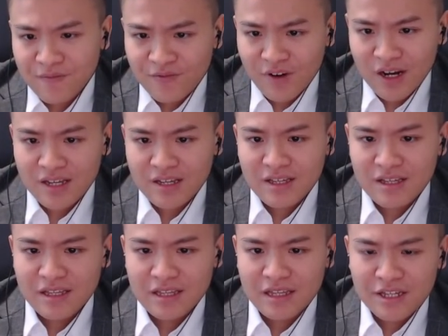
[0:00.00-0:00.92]
right?
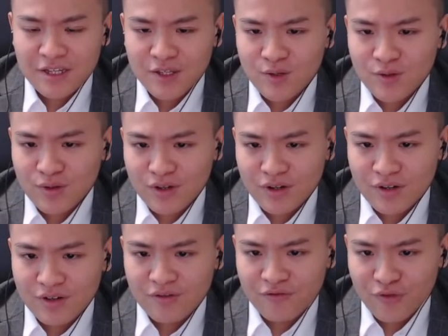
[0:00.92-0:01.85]
Leading to
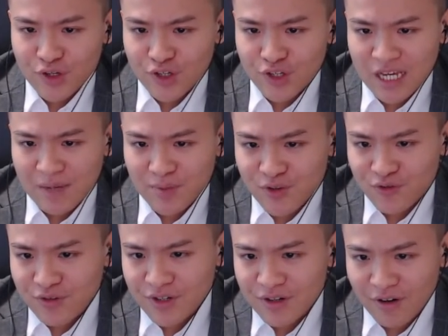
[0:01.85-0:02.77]
a rich
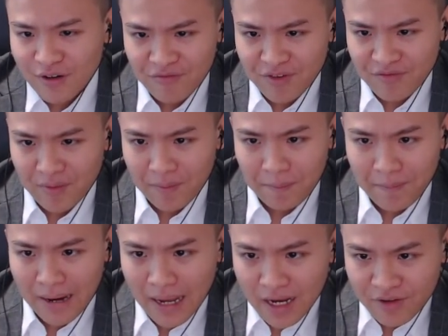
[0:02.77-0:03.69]
tapestry of different
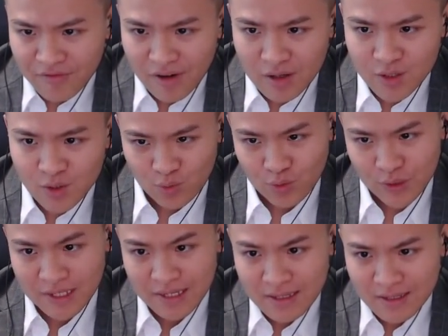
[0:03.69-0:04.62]
backgrounds
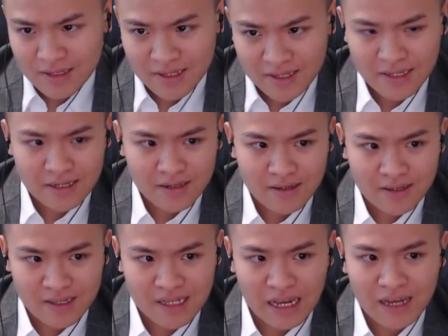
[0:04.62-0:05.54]
within a single
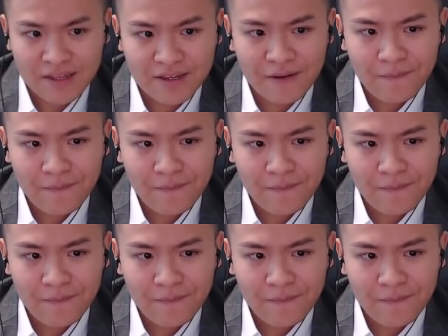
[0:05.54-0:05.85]
society.